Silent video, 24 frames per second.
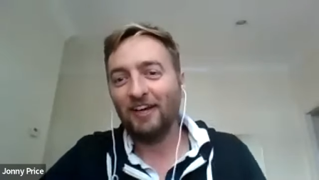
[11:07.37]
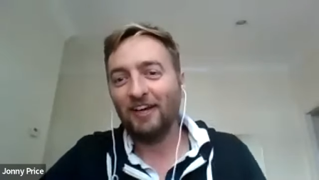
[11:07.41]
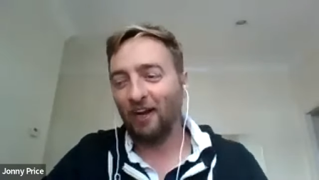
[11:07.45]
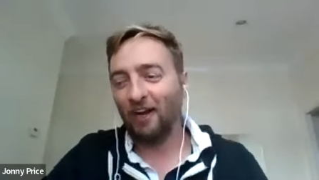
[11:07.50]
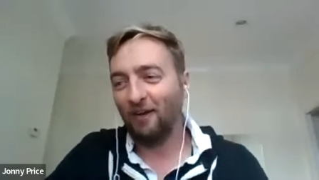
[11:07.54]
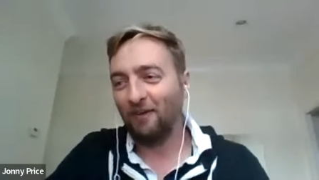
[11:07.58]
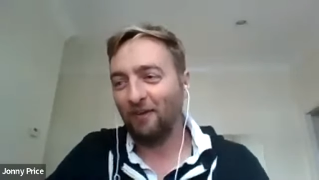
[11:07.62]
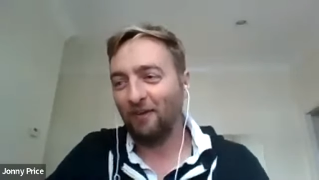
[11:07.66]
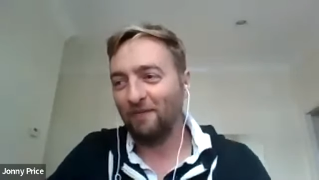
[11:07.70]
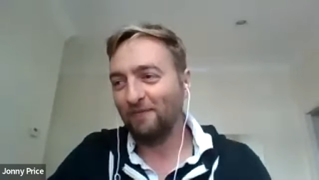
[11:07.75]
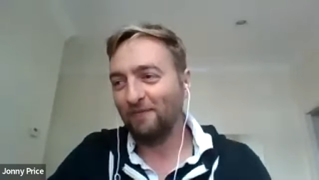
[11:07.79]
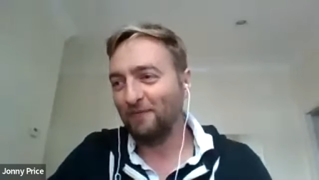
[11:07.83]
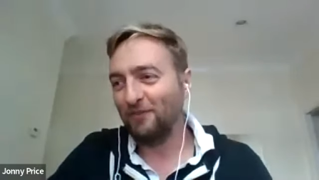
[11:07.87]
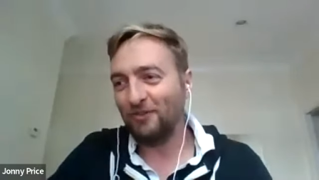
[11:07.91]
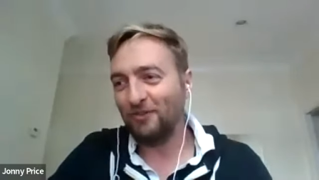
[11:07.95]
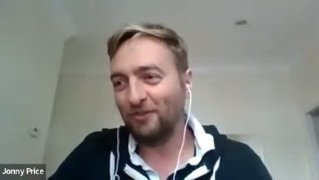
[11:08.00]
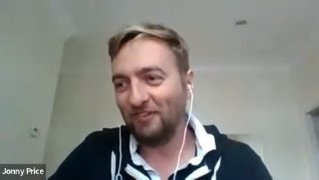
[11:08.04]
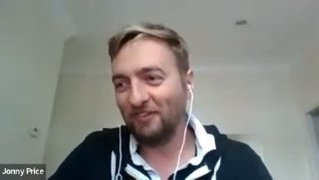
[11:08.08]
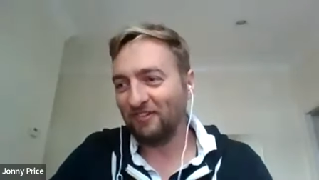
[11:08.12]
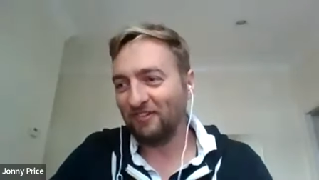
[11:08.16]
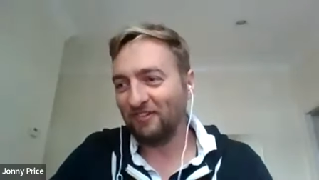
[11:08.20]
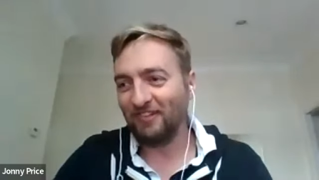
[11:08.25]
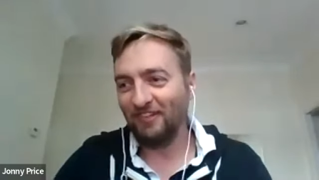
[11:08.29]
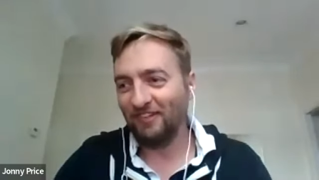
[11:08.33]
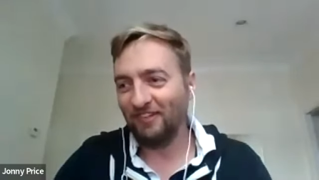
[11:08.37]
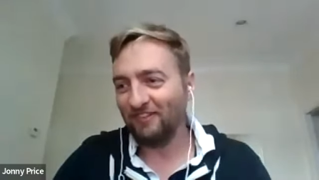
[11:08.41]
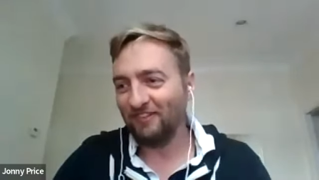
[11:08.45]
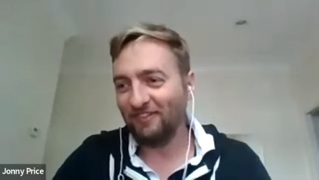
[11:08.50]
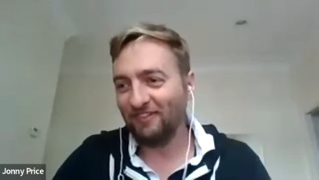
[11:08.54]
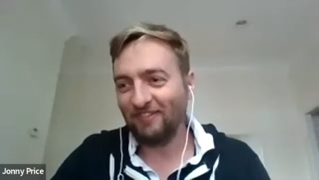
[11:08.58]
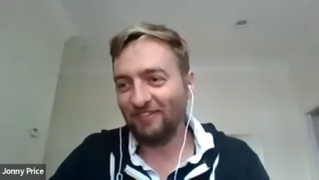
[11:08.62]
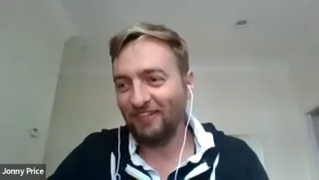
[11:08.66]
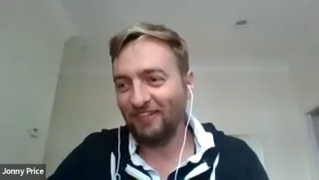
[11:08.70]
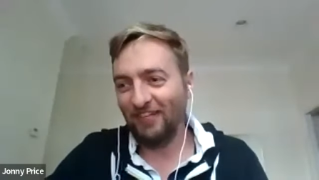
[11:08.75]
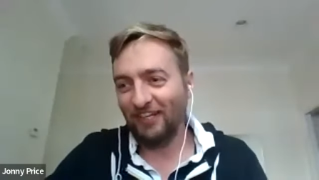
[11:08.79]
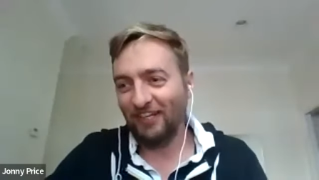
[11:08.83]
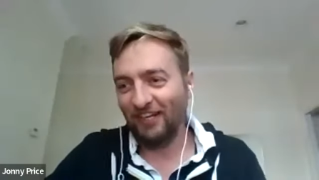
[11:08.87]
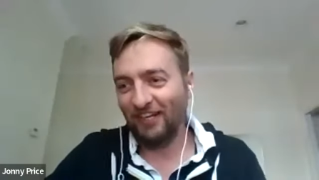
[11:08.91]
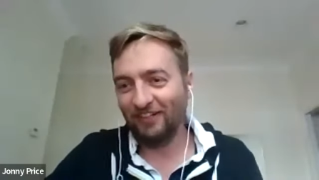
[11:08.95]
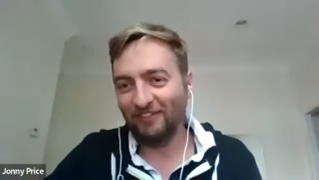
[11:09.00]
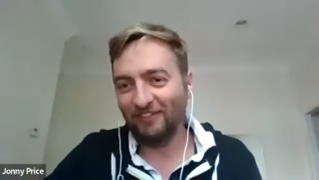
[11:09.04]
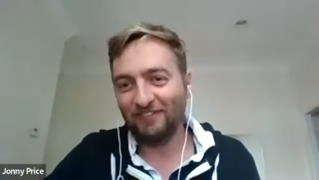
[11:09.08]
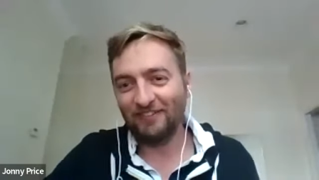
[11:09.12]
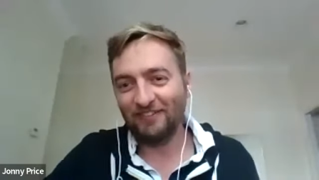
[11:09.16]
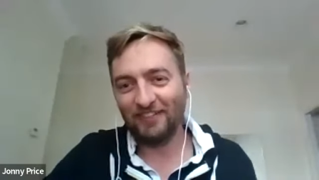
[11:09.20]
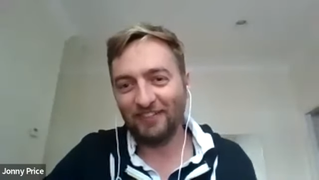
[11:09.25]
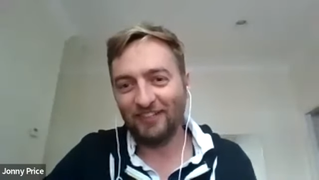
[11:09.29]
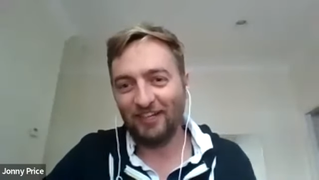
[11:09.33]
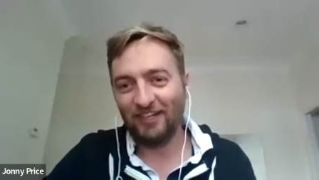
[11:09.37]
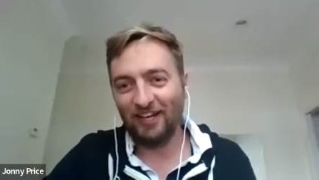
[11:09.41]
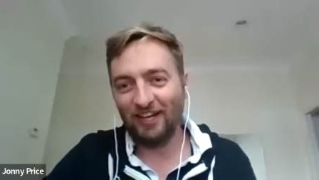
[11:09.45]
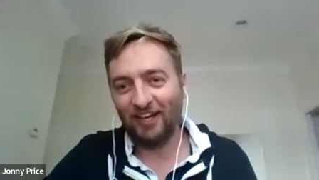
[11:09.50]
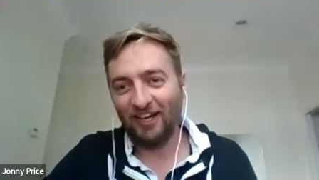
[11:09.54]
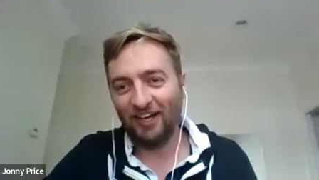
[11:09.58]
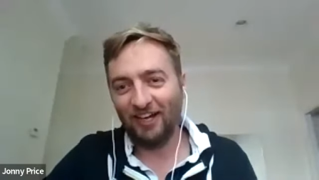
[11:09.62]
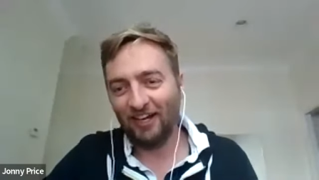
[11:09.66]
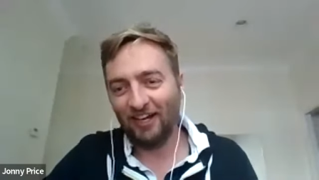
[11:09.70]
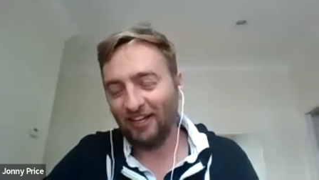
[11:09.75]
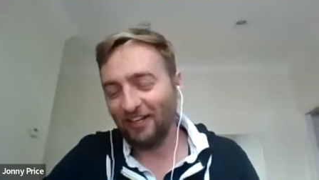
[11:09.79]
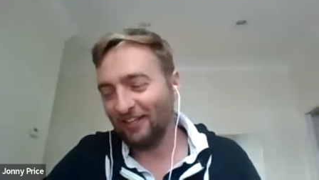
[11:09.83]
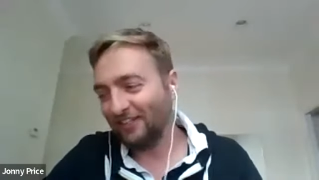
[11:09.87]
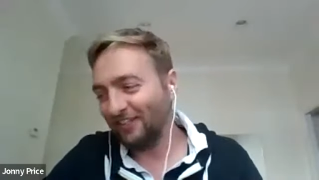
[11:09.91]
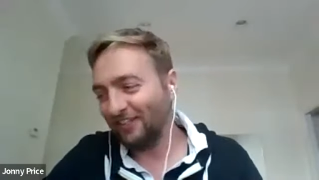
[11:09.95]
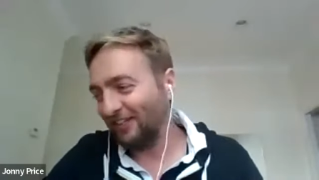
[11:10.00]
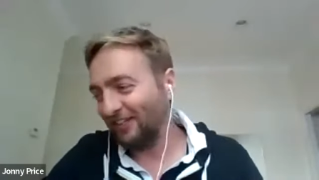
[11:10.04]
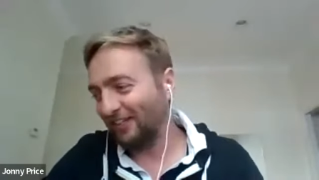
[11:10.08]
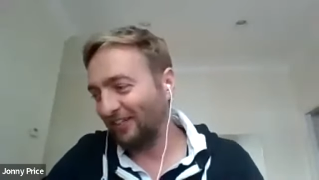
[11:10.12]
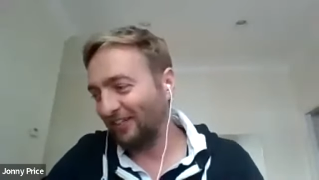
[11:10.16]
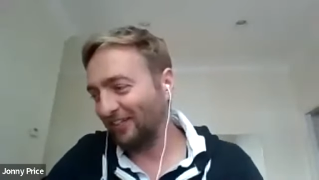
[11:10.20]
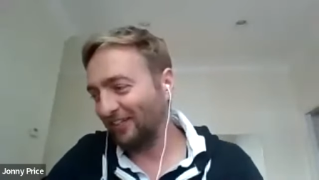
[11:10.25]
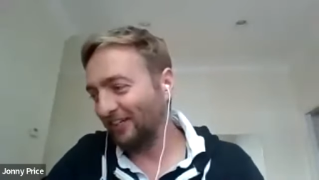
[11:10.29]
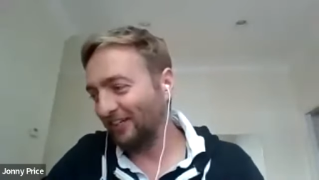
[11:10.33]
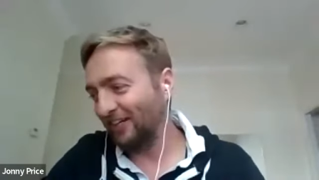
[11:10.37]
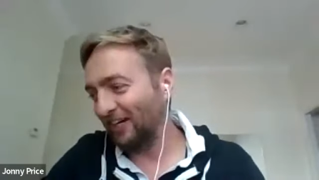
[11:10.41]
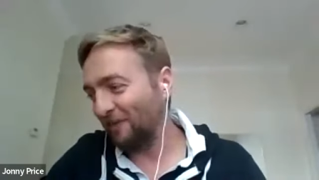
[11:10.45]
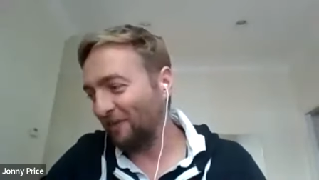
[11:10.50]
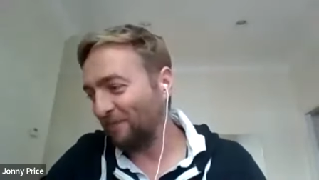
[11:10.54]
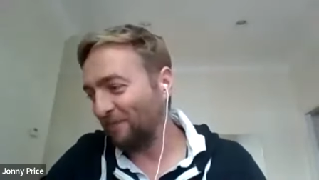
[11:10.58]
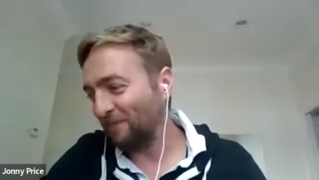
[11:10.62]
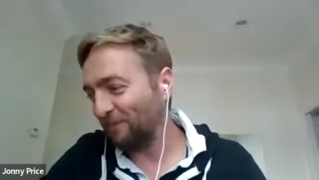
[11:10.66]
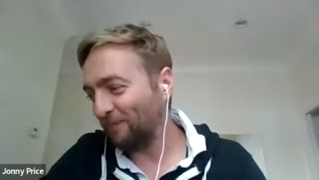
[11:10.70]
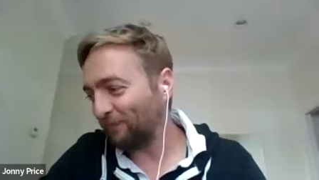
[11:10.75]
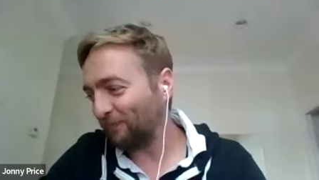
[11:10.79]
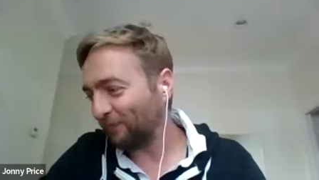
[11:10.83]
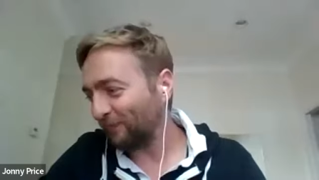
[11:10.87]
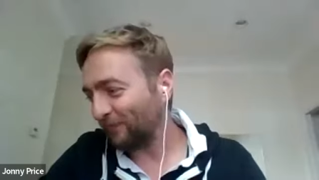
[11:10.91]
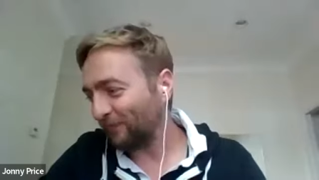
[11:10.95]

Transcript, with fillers: um, just because you know uh, he um,